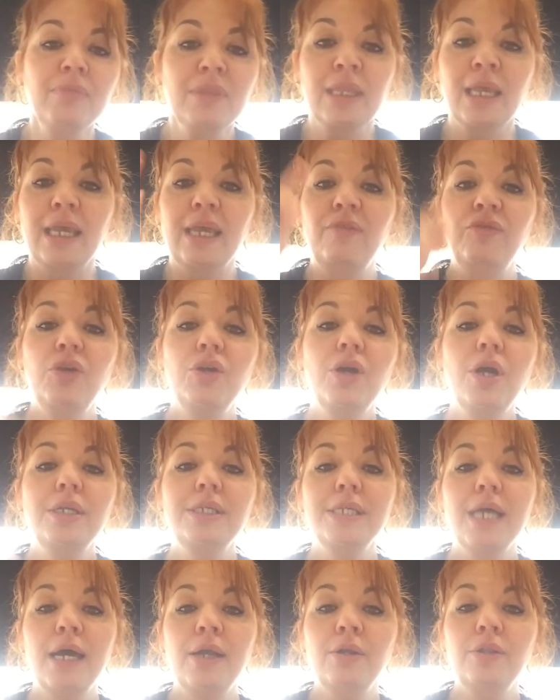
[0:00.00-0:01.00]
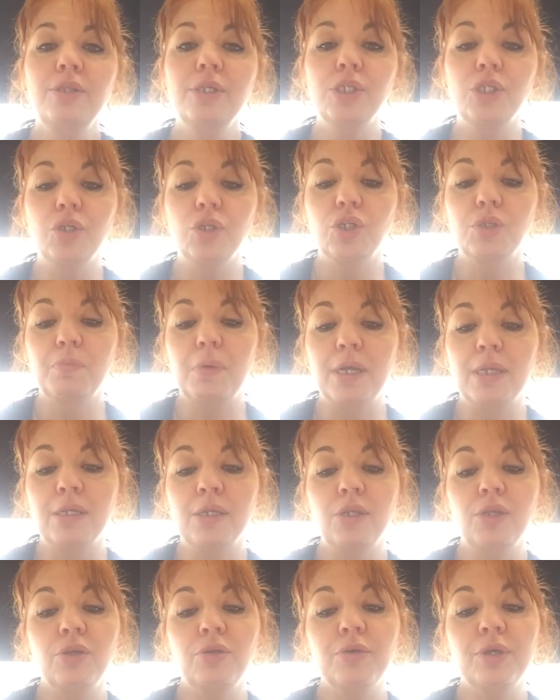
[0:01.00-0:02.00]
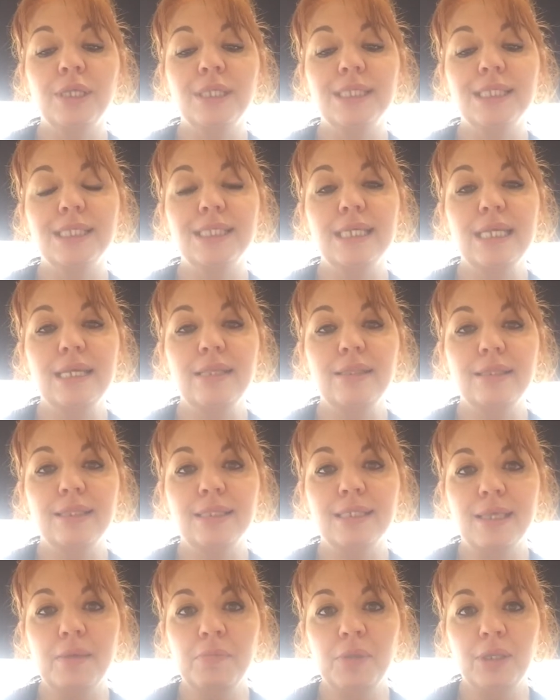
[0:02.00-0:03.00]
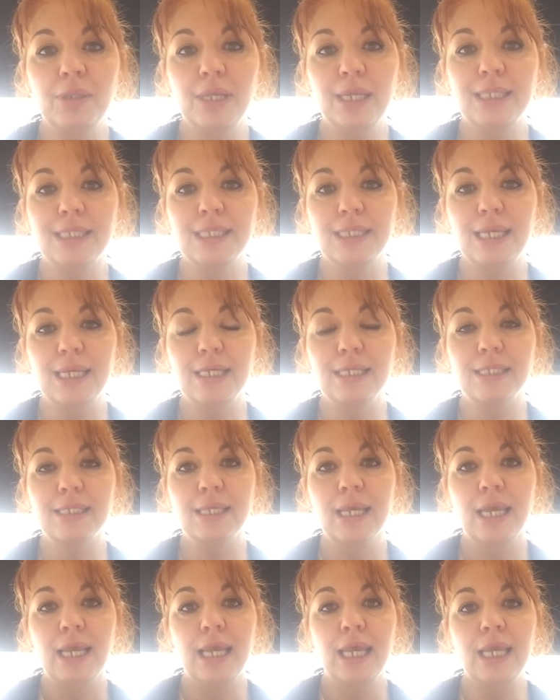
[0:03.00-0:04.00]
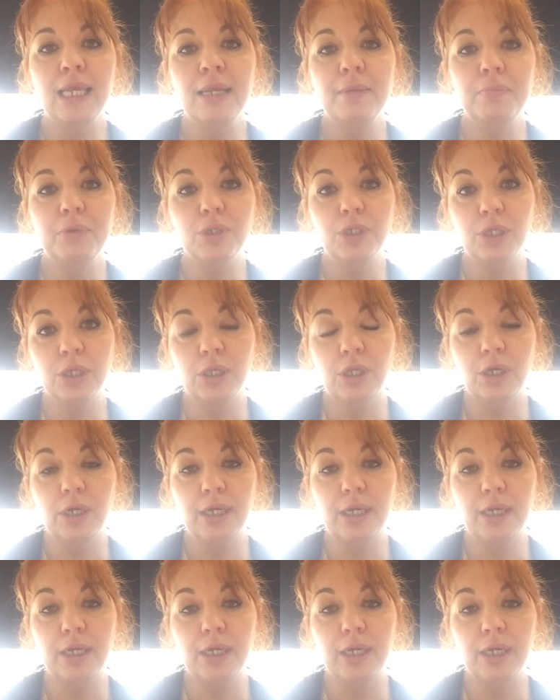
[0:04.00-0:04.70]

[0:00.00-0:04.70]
if you go down on the search button, you can see something that says in a particular